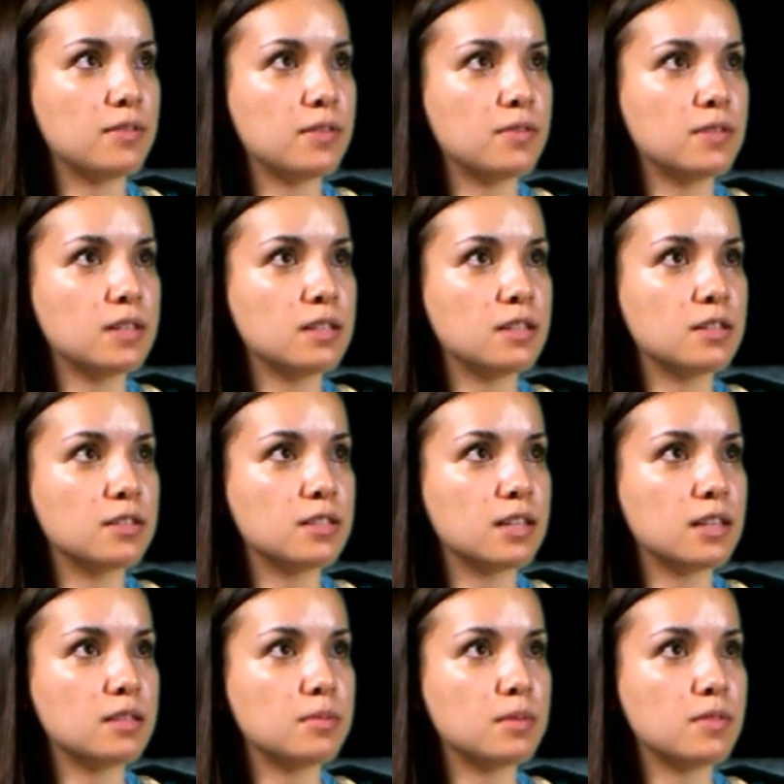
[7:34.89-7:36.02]
15 years.
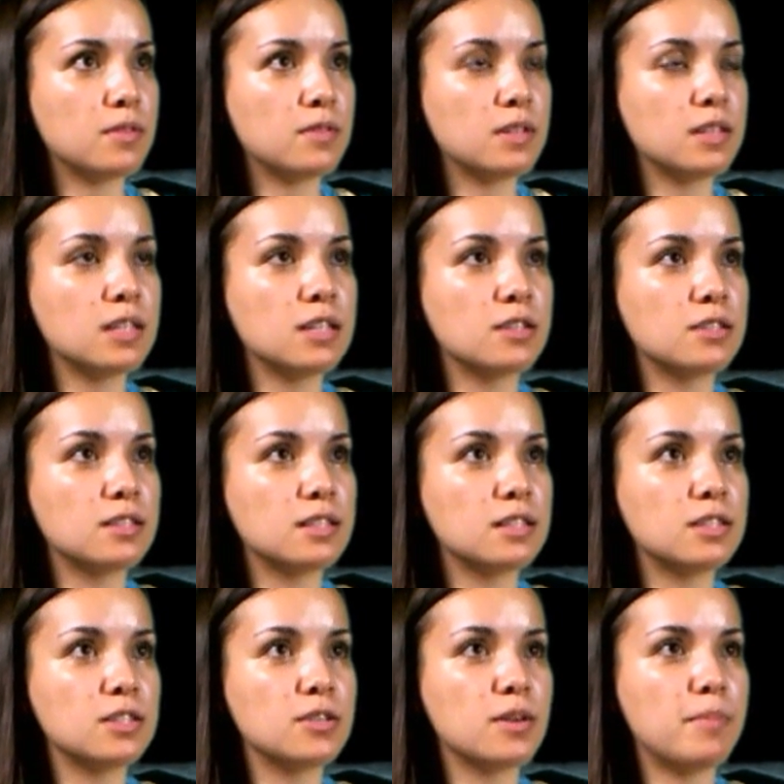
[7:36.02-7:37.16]
It's been 15 years
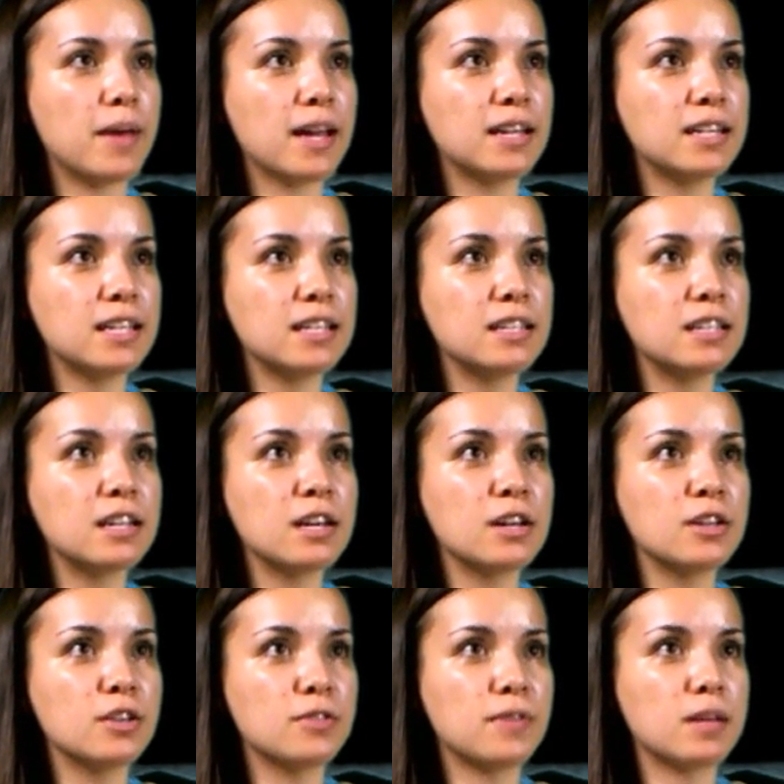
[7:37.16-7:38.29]
since you abandoned
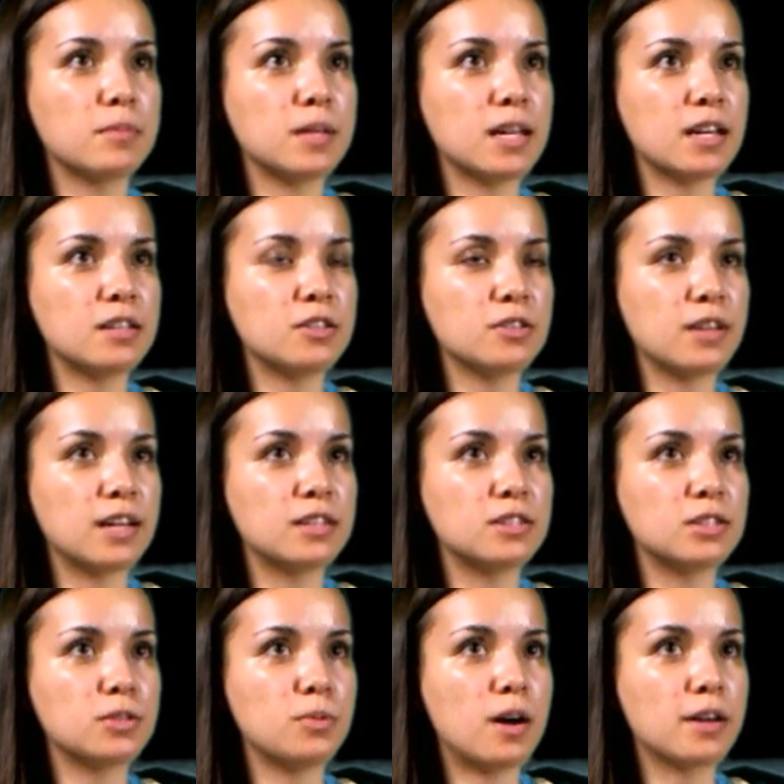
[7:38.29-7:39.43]
your family and your lands
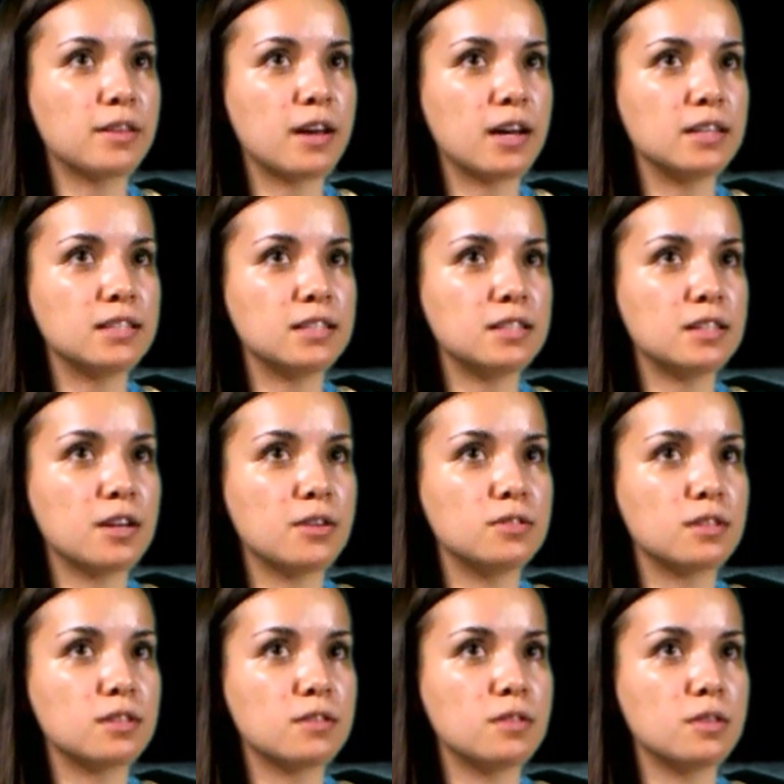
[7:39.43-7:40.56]
to walk the icy
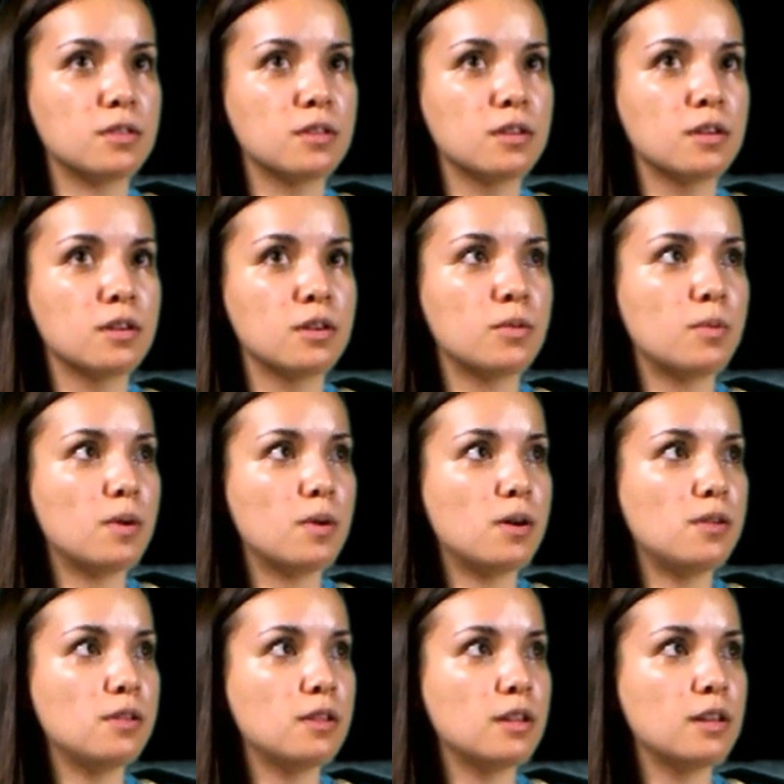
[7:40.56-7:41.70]
stones of the
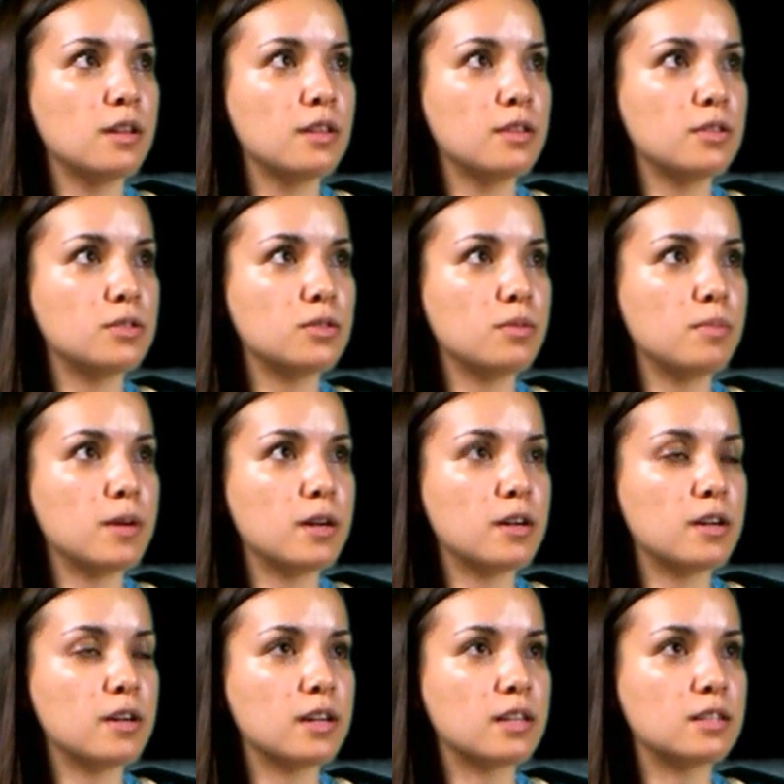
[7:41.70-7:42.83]
wall, the sole
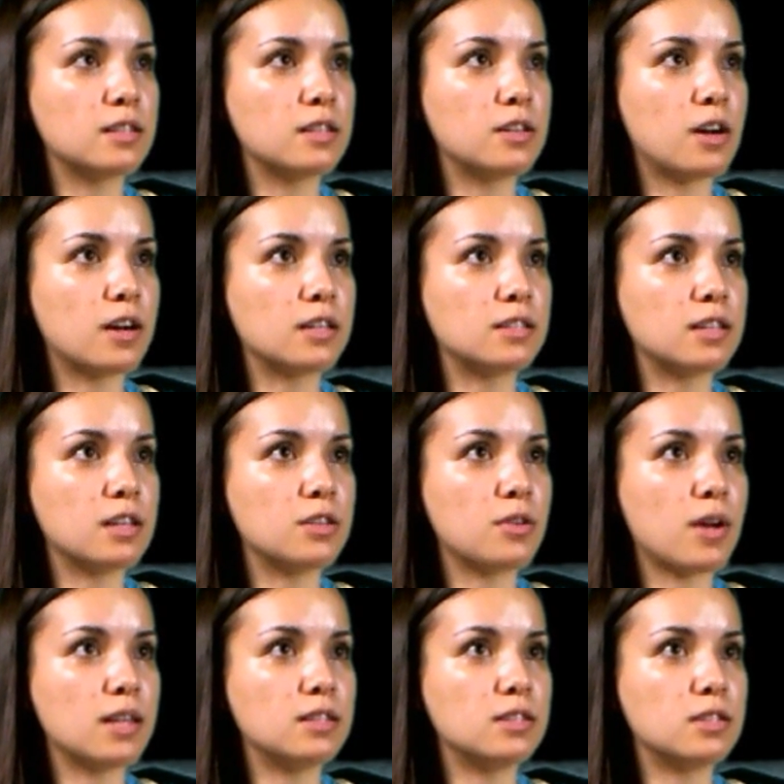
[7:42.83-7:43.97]
barrier against the darkness that
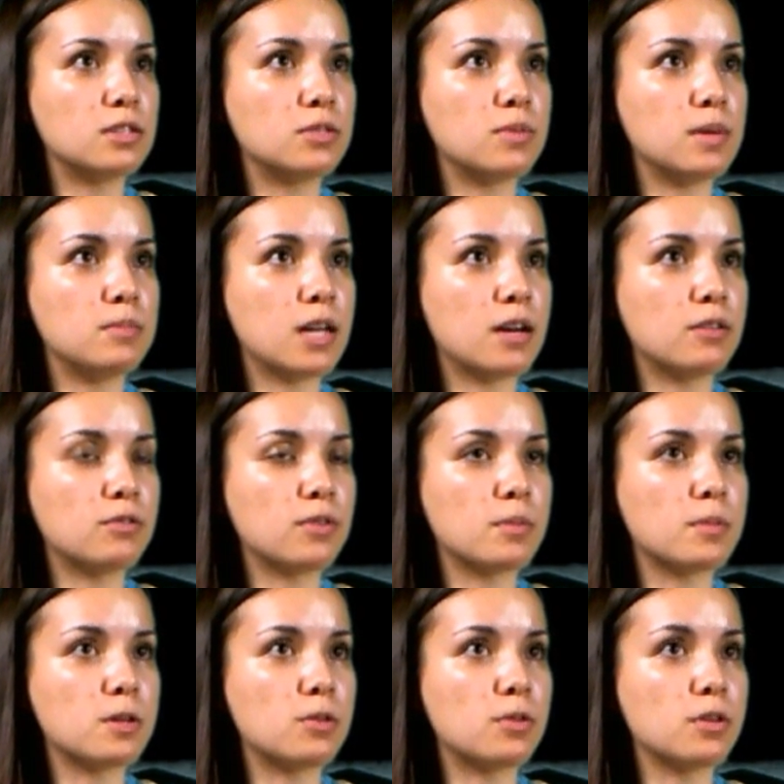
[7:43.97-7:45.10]
threatens to sweep down from
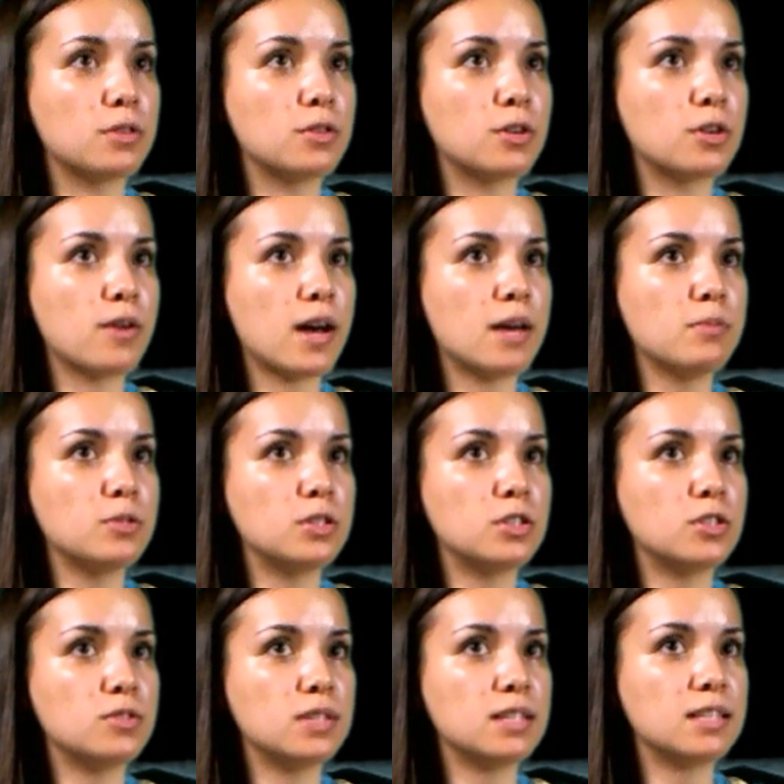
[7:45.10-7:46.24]
the north. Your crime was
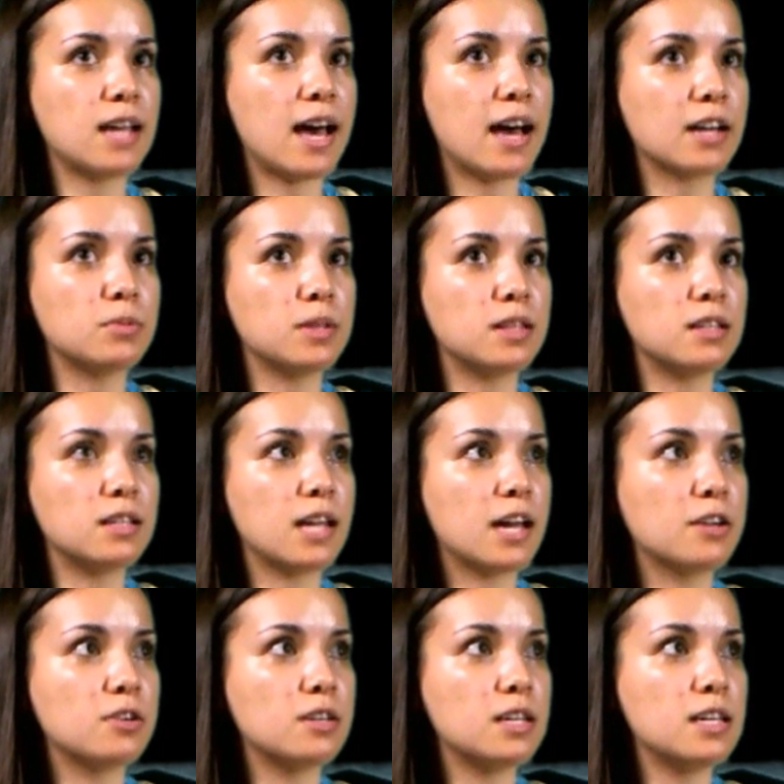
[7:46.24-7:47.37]
choosing to act with
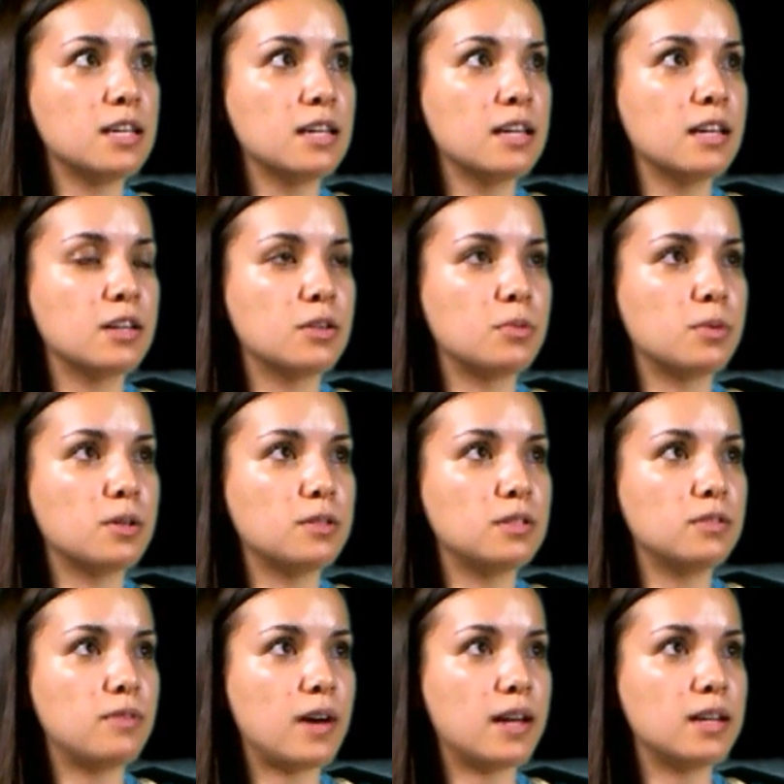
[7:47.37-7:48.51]
integrity in a world
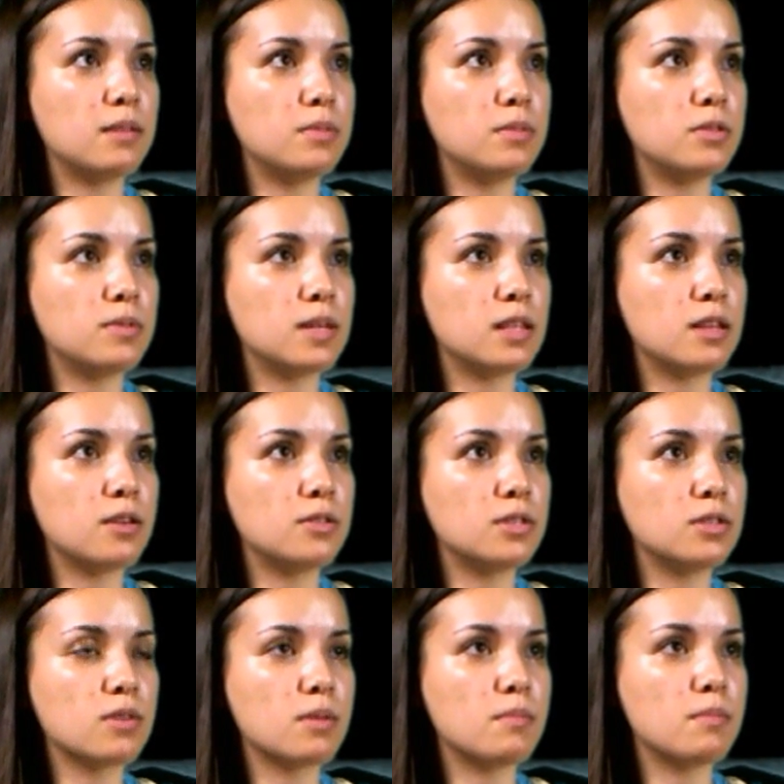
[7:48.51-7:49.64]
divided between those
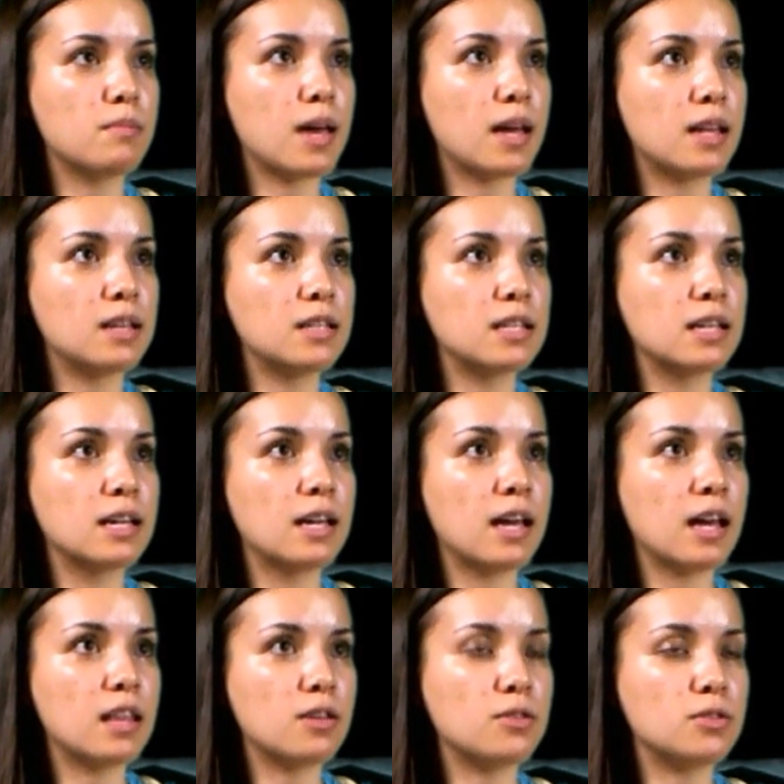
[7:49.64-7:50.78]
who command
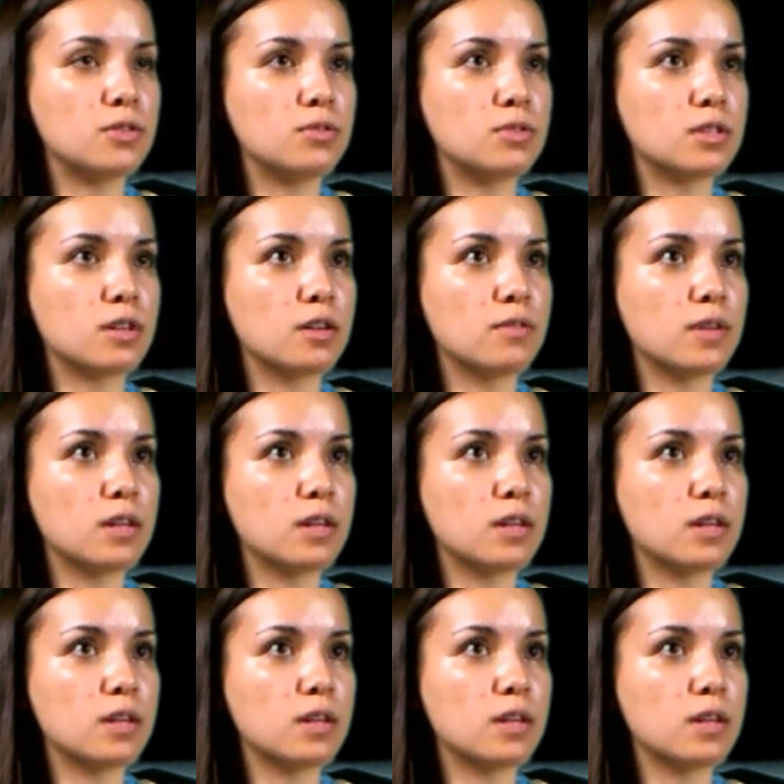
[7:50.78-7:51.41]
and those who serve.